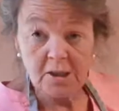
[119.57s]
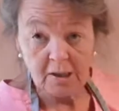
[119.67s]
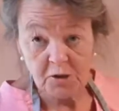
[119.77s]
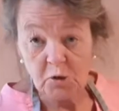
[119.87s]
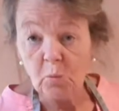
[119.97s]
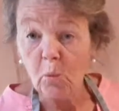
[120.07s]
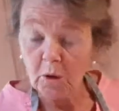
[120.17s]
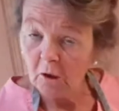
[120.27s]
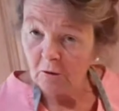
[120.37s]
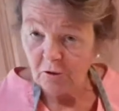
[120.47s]
on to
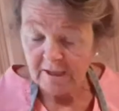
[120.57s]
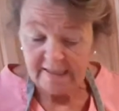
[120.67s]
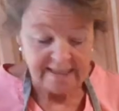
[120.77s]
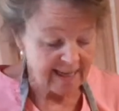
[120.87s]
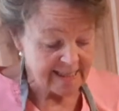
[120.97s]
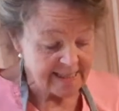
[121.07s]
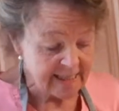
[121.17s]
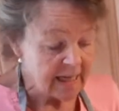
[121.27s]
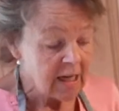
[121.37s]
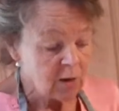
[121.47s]

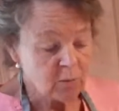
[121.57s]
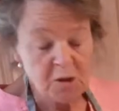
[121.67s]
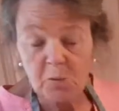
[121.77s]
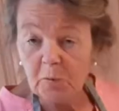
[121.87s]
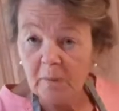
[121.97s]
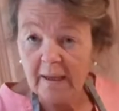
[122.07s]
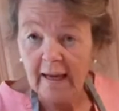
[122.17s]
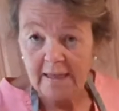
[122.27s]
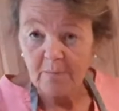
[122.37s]
180, which would be gas